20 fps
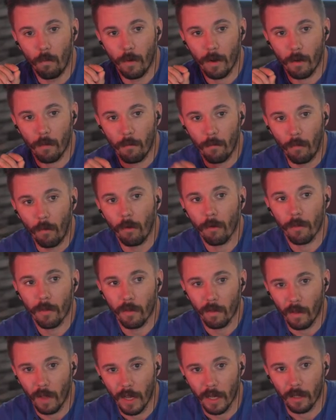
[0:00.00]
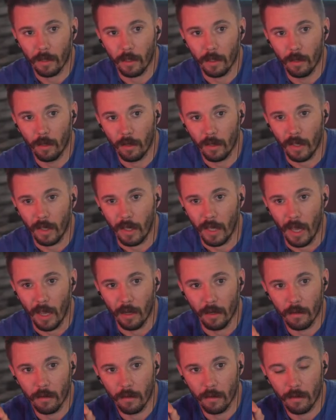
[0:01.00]
We are more than likely looking
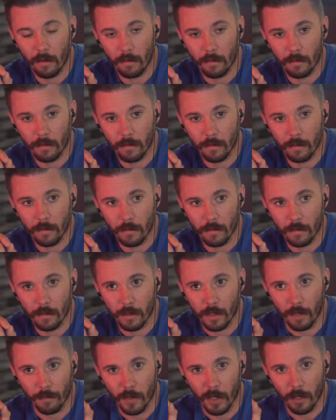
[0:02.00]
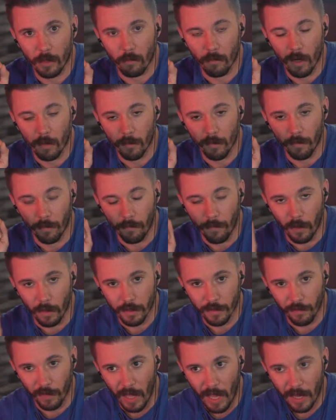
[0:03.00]
at something in the realm of a
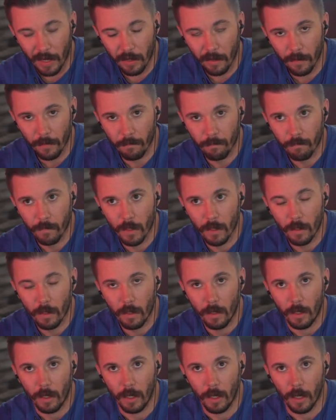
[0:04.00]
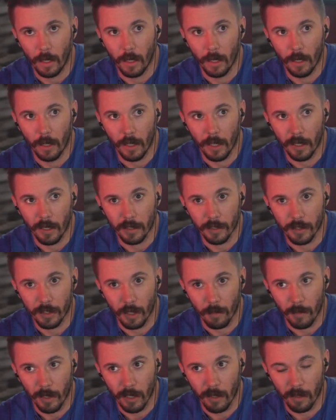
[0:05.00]
false flag. It is
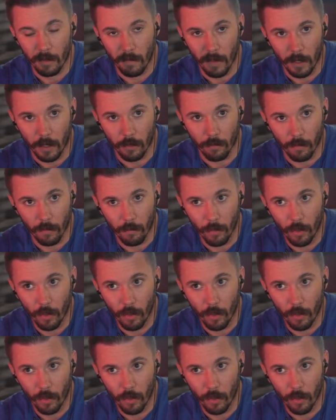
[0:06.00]
somebody that they could